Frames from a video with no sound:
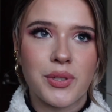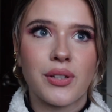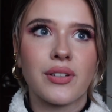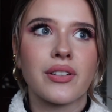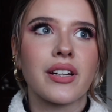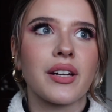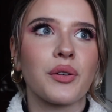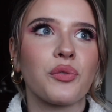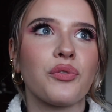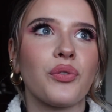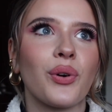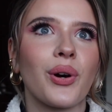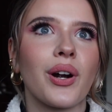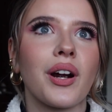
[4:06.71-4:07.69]
You're looking
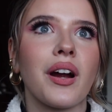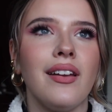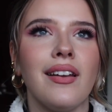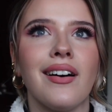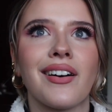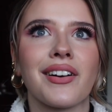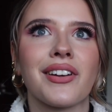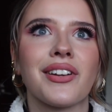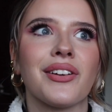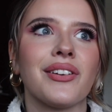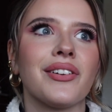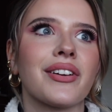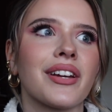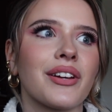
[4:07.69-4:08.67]
for luck. You're
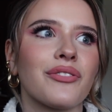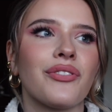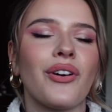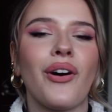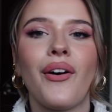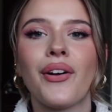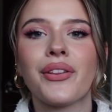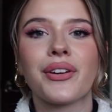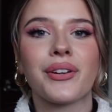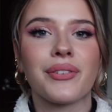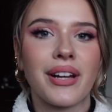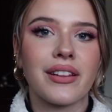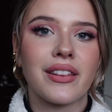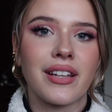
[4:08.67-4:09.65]
looking for all the
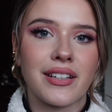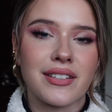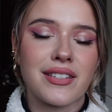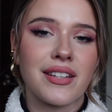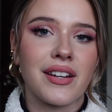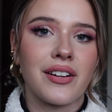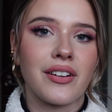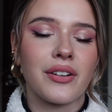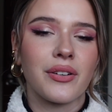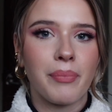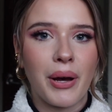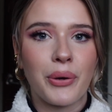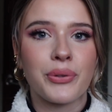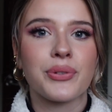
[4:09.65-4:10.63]
great things that are
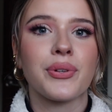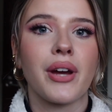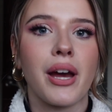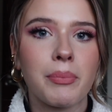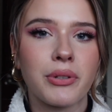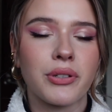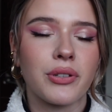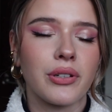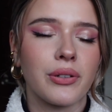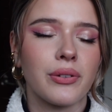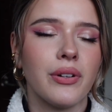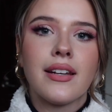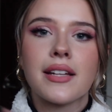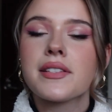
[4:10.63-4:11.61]
bound to happen to
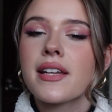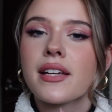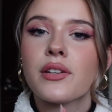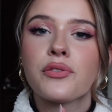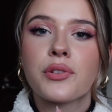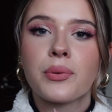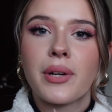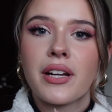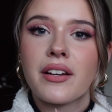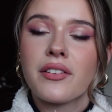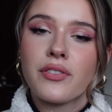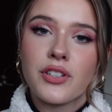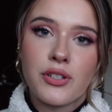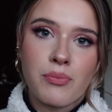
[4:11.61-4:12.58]
you. Let's say you've created
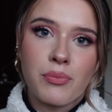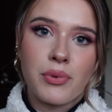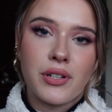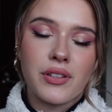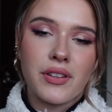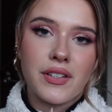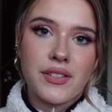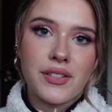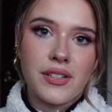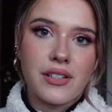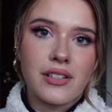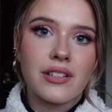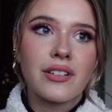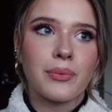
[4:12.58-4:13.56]
a vision board this
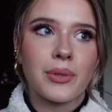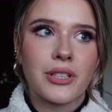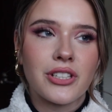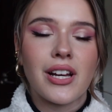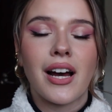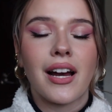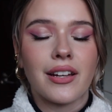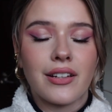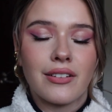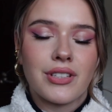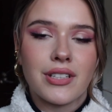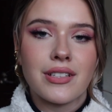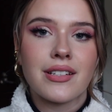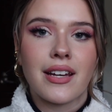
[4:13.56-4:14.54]
year, which I
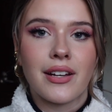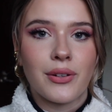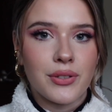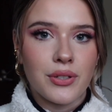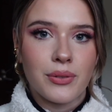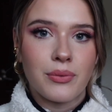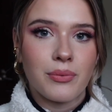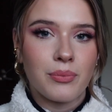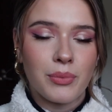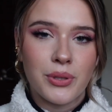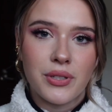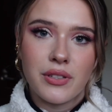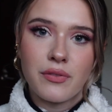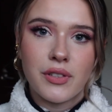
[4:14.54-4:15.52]
did. I also
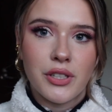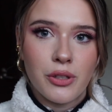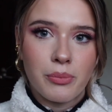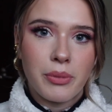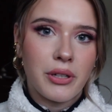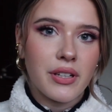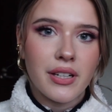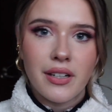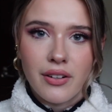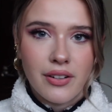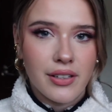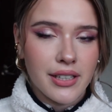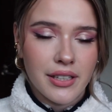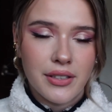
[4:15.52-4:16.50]
posted a video about that.
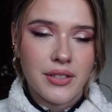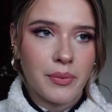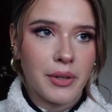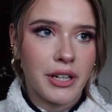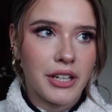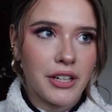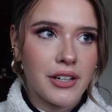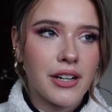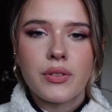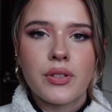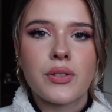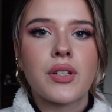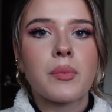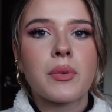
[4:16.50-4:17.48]
Gonna link it somewhere here.
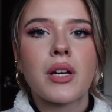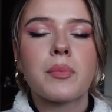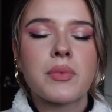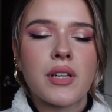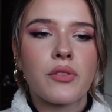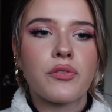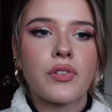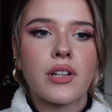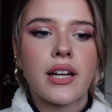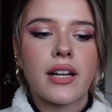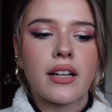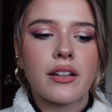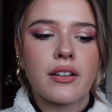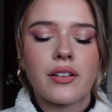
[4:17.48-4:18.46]
So sometimes I feel
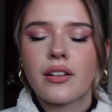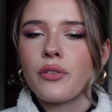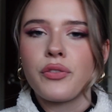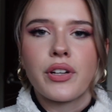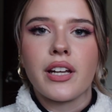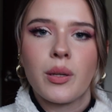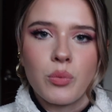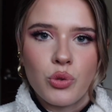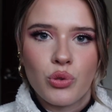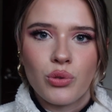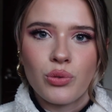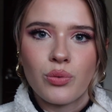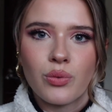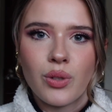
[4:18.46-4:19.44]
like nothing came
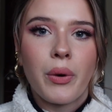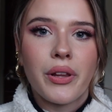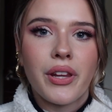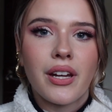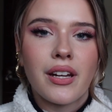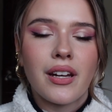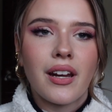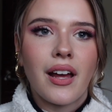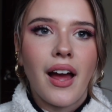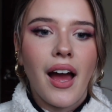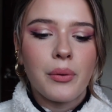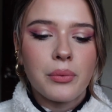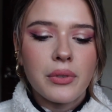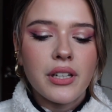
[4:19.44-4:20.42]
true. But then
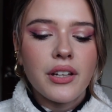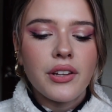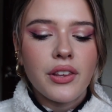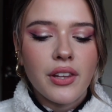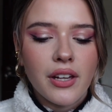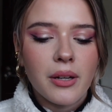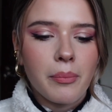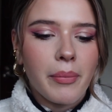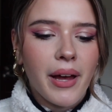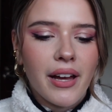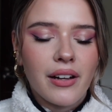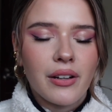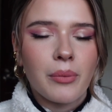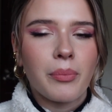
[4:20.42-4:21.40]
I really think
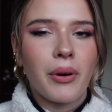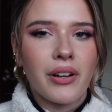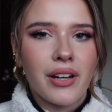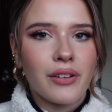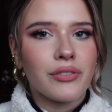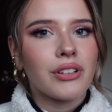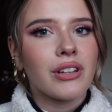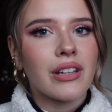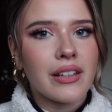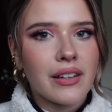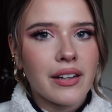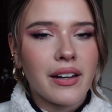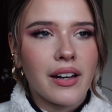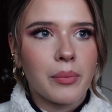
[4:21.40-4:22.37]
back upon everything
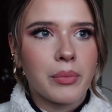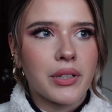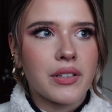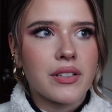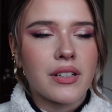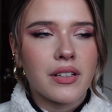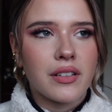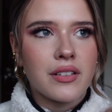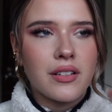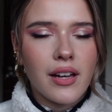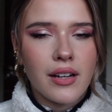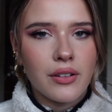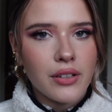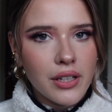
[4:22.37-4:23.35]
that happened, and
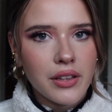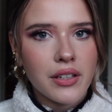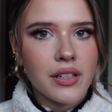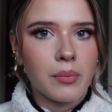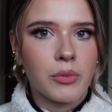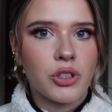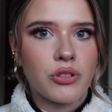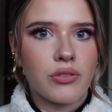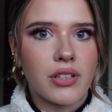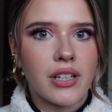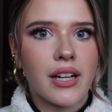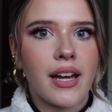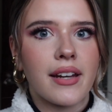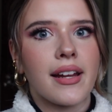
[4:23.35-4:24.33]
I look at the
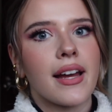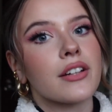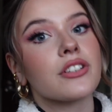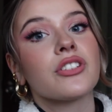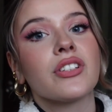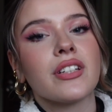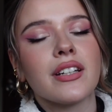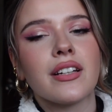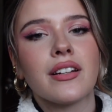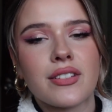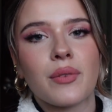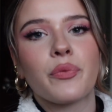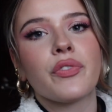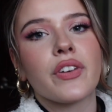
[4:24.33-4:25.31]
imagery, and actually
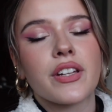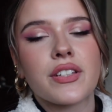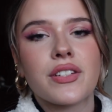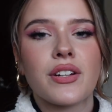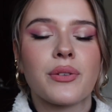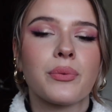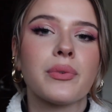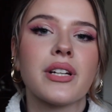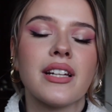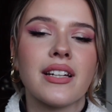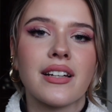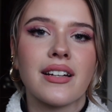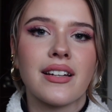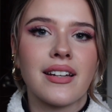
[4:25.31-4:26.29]
some things are
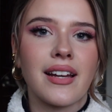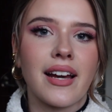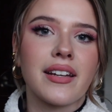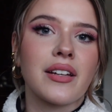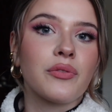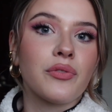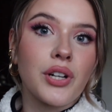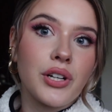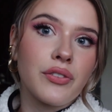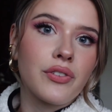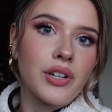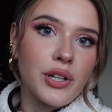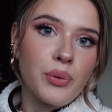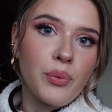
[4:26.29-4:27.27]
really aligning very,
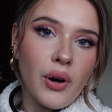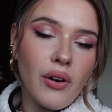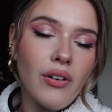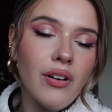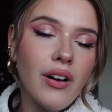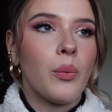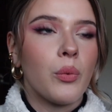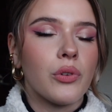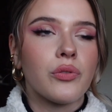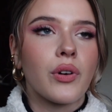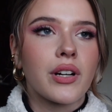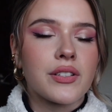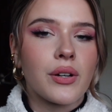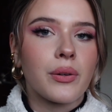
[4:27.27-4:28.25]
very well with
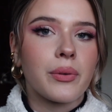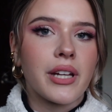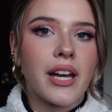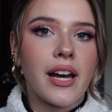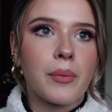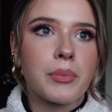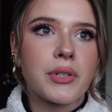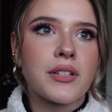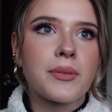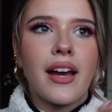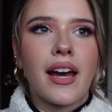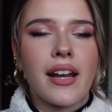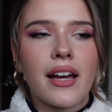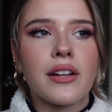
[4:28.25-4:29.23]
what has already happened.
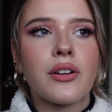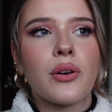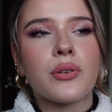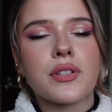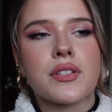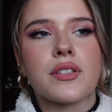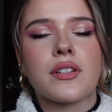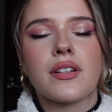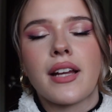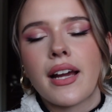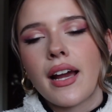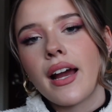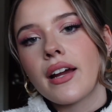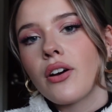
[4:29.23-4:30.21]
And I noticed,
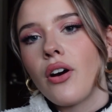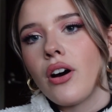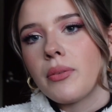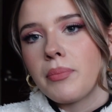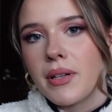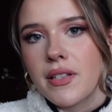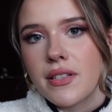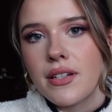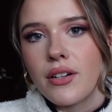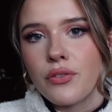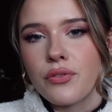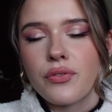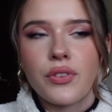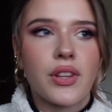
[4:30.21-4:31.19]
like, I caught
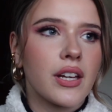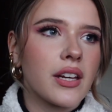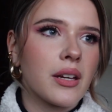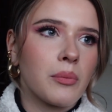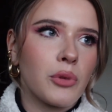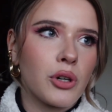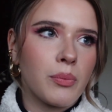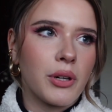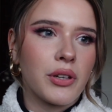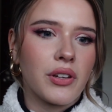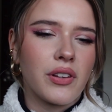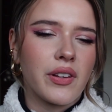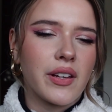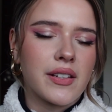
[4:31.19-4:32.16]
myself thinking more about
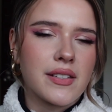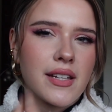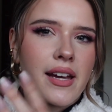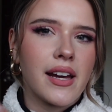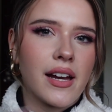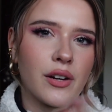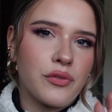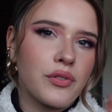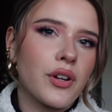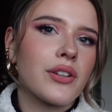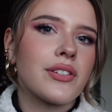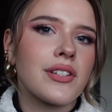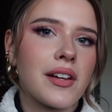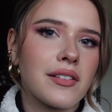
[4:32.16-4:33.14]
the things I have
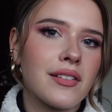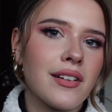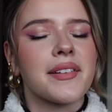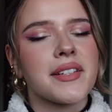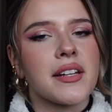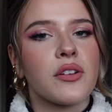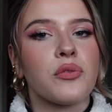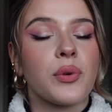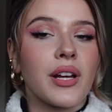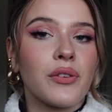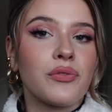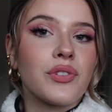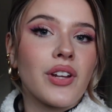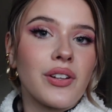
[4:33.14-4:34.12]
not done instead of what
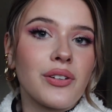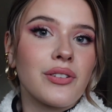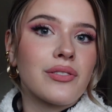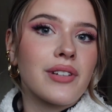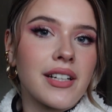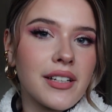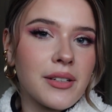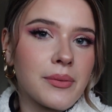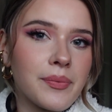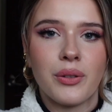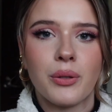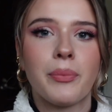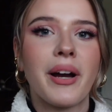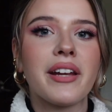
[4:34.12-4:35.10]
I've done already.
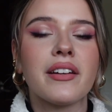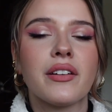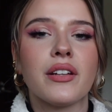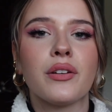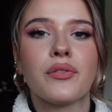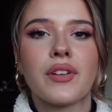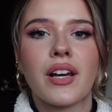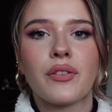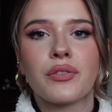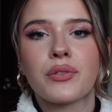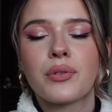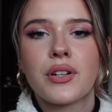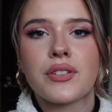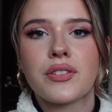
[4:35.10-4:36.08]
You might even have
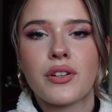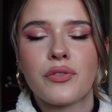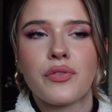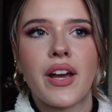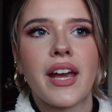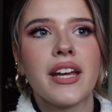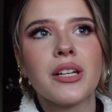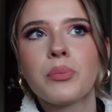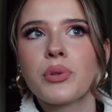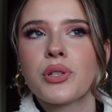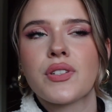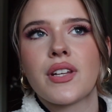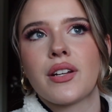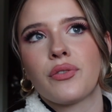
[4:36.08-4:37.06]
crossed off
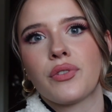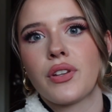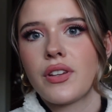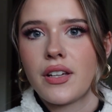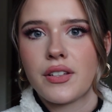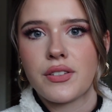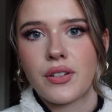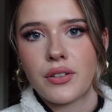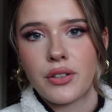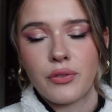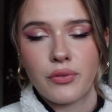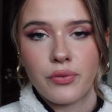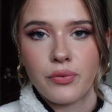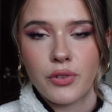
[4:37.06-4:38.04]
80% of the things on
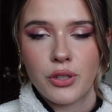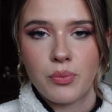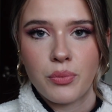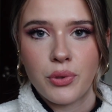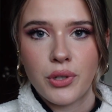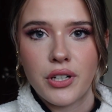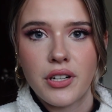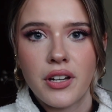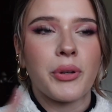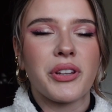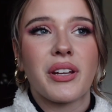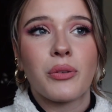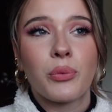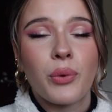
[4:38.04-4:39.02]
your vision board, but
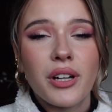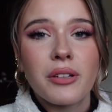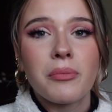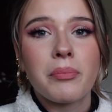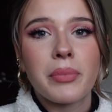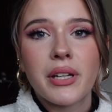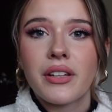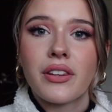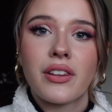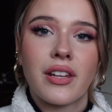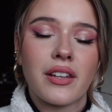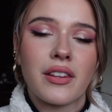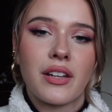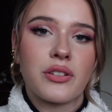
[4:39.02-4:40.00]
that one big
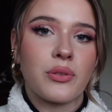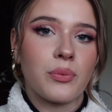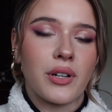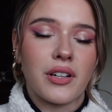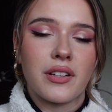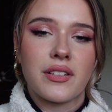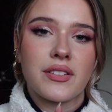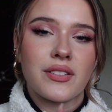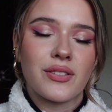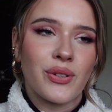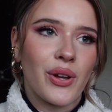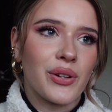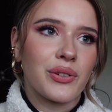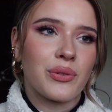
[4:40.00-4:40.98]
thing that you wanted is
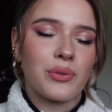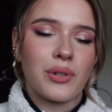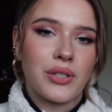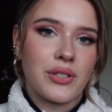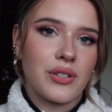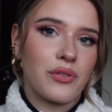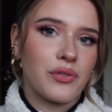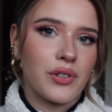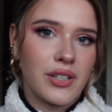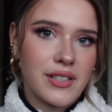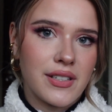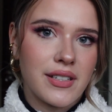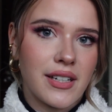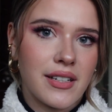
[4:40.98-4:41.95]
not crossed off your
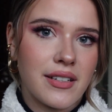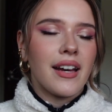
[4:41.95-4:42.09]
list yet.